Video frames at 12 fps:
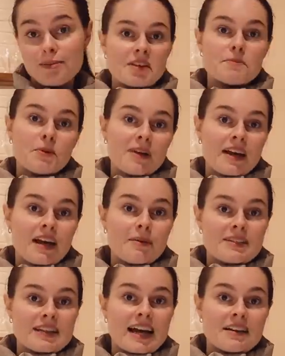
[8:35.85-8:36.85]
This morning I
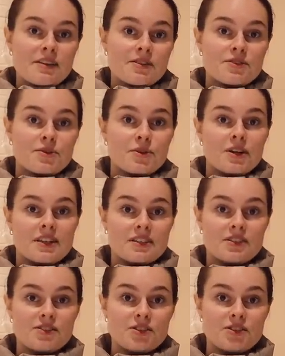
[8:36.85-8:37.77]
went to And Other Stories